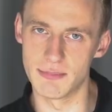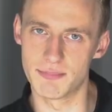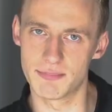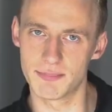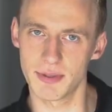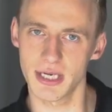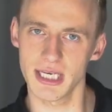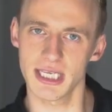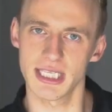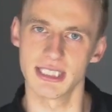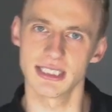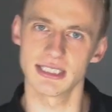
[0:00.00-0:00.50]

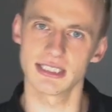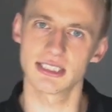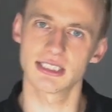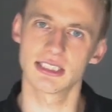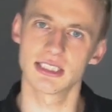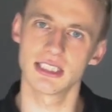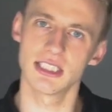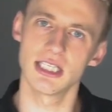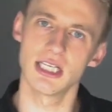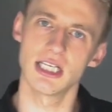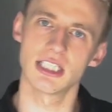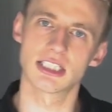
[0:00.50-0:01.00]

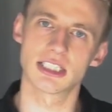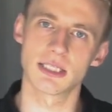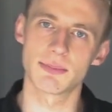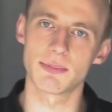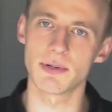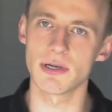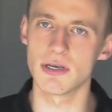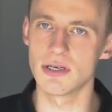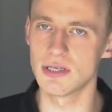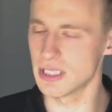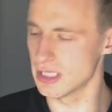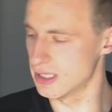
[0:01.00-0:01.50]
brackets are
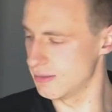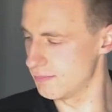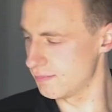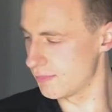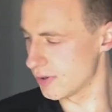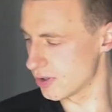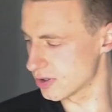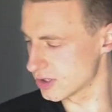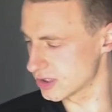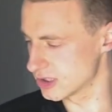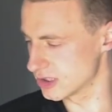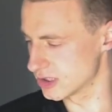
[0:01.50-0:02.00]
supplied in
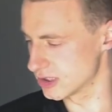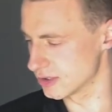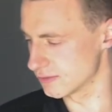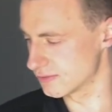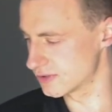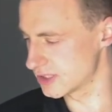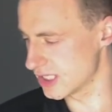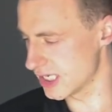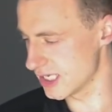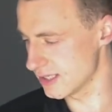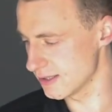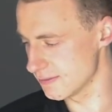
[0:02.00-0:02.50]
boxes of
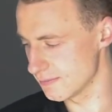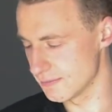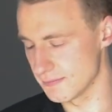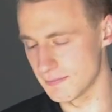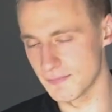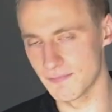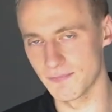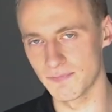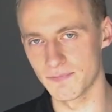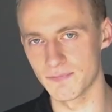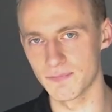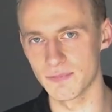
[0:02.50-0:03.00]
10,
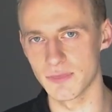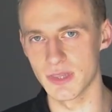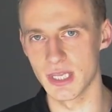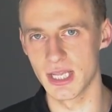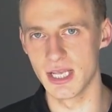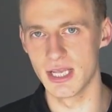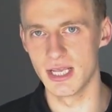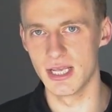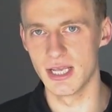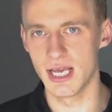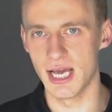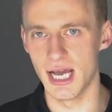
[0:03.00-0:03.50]

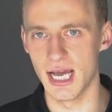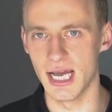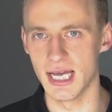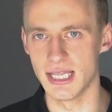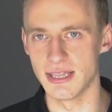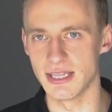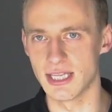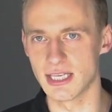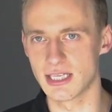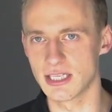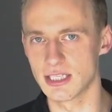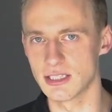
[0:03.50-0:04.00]

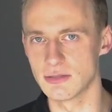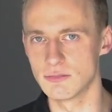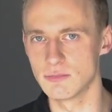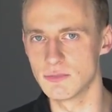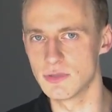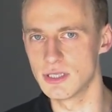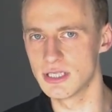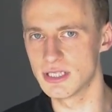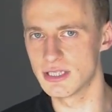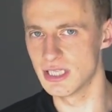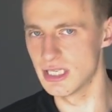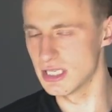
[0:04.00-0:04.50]
and they come
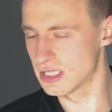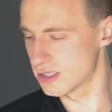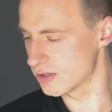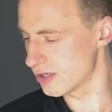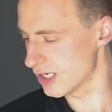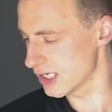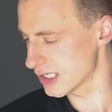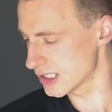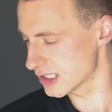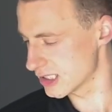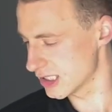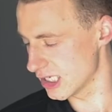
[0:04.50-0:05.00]
with the
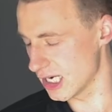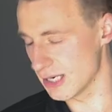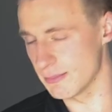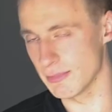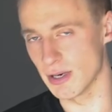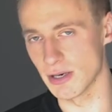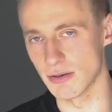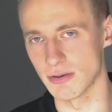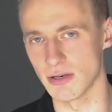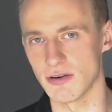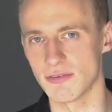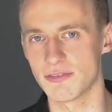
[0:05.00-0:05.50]
correct
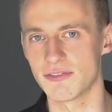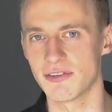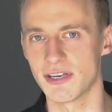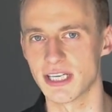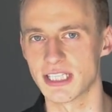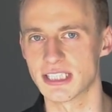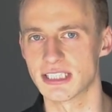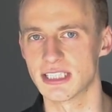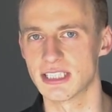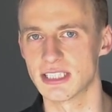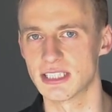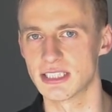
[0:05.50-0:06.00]
amount of
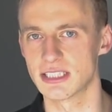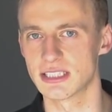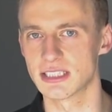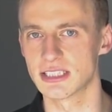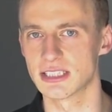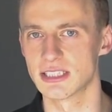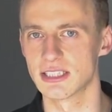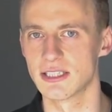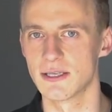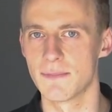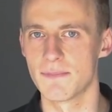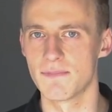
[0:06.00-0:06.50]

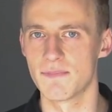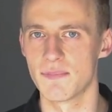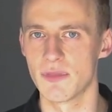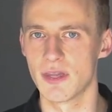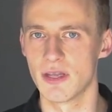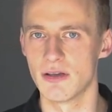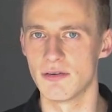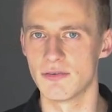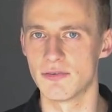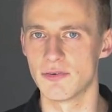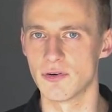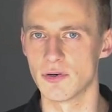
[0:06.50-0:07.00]
fixings
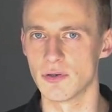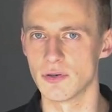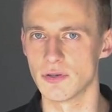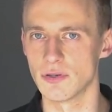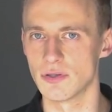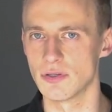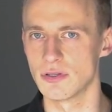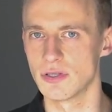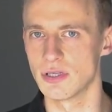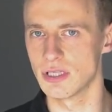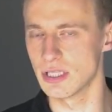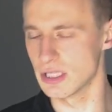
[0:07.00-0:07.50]

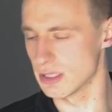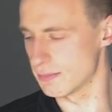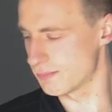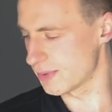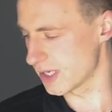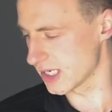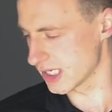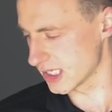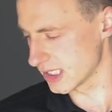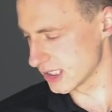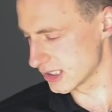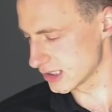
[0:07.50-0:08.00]
for the
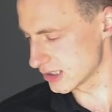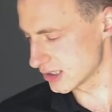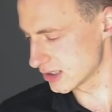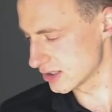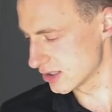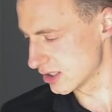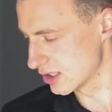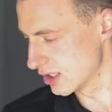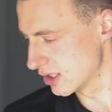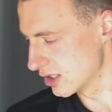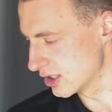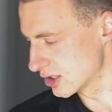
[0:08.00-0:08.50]
brackets,
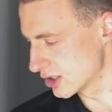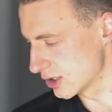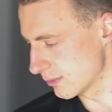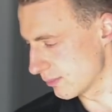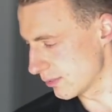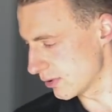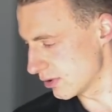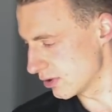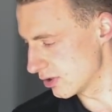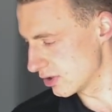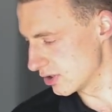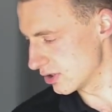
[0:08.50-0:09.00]

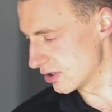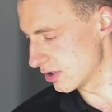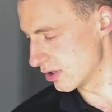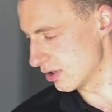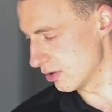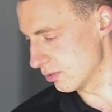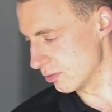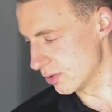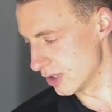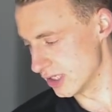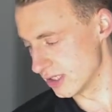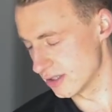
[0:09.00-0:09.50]
supplied
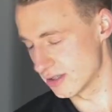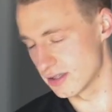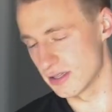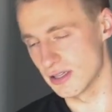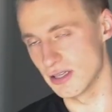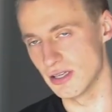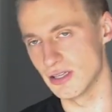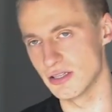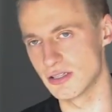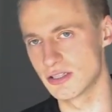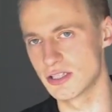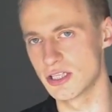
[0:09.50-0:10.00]
with
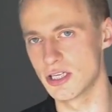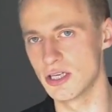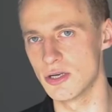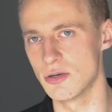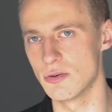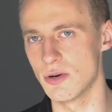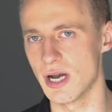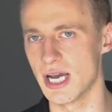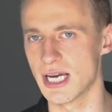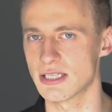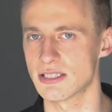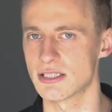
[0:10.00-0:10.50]

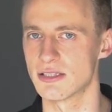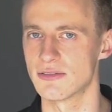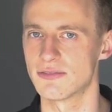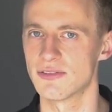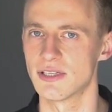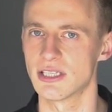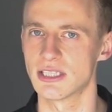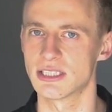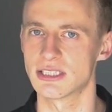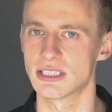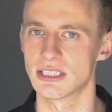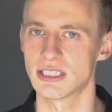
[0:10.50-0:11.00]
2 extra
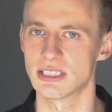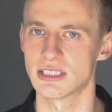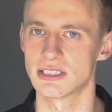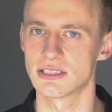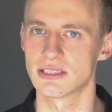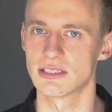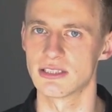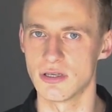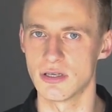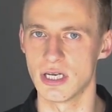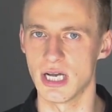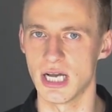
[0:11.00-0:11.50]

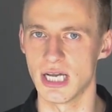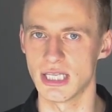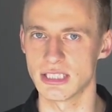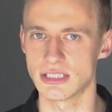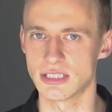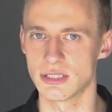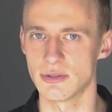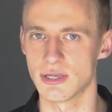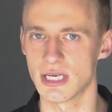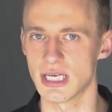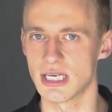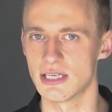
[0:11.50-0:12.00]
fixings
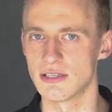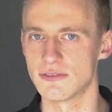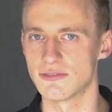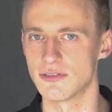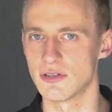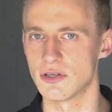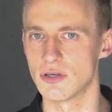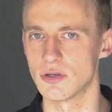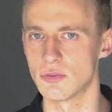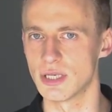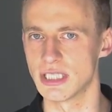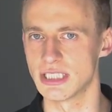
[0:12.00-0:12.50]
to allow
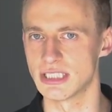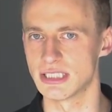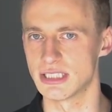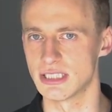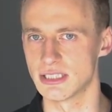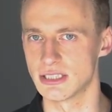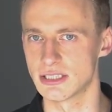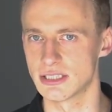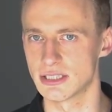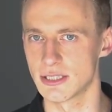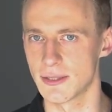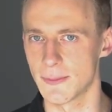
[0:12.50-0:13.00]
for
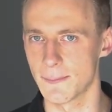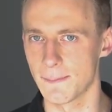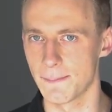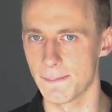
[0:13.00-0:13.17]
wastage.